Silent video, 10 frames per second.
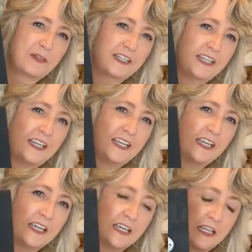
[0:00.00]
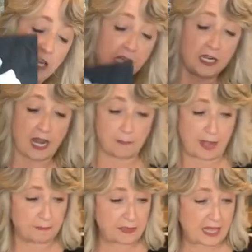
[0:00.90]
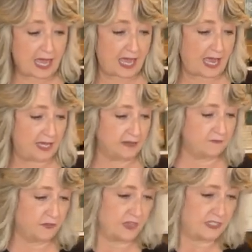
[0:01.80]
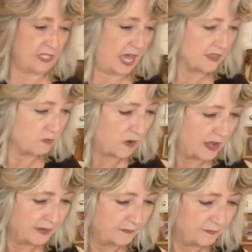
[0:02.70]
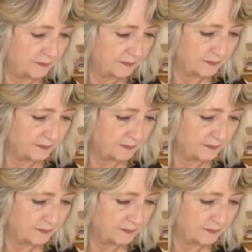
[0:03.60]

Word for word: pretty? Now my plan for this other one